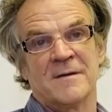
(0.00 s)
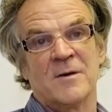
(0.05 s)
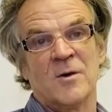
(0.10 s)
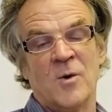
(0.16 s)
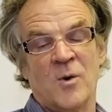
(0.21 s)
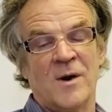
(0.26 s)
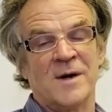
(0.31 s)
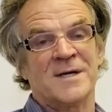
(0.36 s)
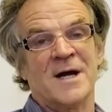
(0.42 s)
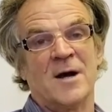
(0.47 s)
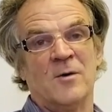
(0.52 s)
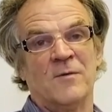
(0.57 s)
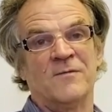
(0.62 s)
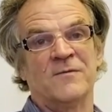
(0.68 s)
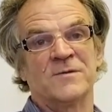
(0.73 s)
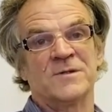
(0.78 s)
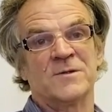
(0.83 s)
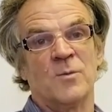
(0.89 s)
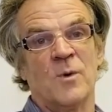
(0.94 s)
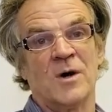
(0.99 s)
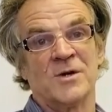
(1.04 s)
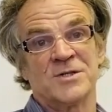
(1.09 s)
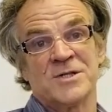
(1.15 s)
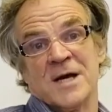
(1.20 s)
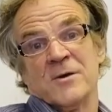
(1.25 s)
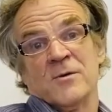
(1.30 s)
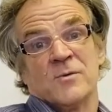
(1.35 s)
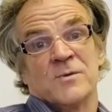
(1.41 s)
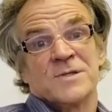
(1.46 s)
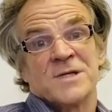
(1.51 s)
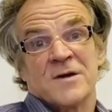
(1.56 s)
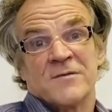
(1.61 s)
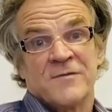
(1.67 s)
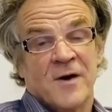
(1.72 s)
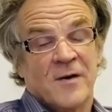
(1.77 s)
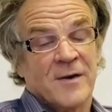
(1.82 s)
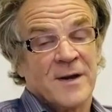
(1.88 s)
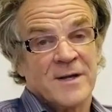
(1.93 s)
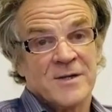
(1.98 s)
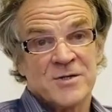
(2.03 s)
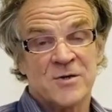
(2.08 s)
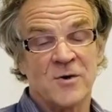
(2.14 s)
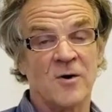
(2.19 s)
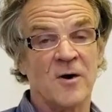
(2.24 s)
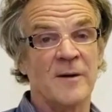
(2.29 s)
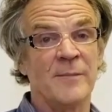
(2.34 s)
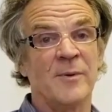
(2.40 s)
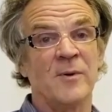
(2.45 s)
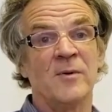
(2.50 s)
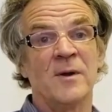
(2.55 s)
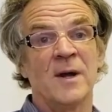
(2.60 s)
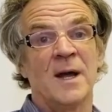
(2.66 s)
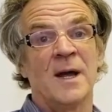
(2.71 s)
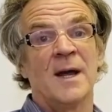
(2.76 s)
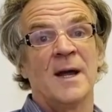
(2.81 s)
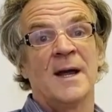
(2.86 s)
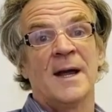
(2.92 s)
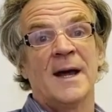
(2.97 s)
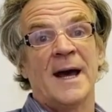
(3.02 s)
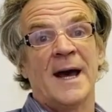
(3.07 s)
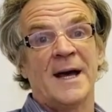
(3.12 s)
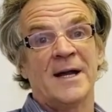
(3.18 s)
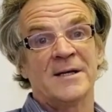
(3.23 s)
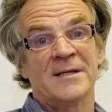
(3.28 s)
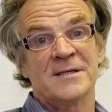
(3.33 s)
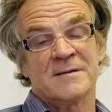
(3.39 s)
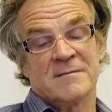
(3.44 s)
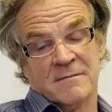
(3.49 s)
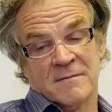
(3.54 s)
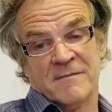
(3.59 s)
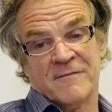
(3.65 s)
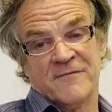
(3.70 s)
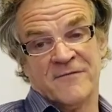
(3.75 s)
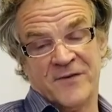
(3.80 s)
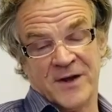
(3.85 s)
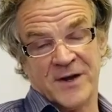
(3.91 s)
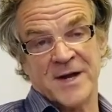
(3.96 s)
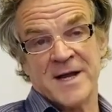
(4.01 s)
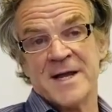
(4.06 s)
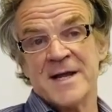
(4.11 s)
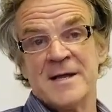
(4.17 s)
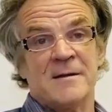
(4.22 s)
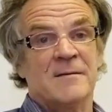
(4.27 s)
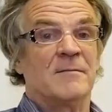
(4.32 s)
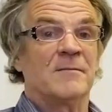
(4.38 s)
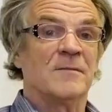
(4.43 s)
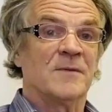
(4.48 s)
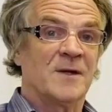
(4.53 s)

quite helpful to watch, and also very enjoyable and funny,